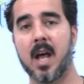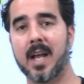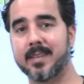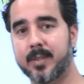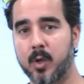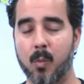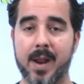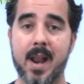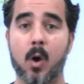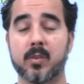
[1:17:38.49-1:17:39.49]
I can tell you
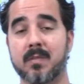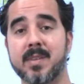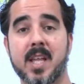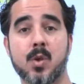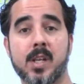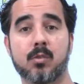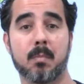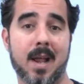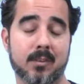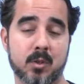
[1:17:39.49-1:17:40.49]
right now, it's something that you need
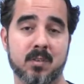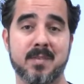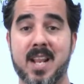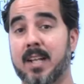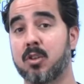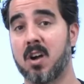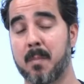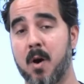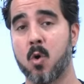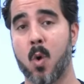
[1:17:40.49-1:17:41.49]
to master, something that I
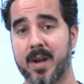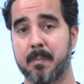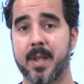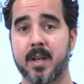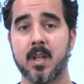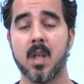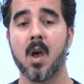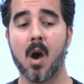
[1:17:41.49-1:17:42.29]
talk about quite a bit.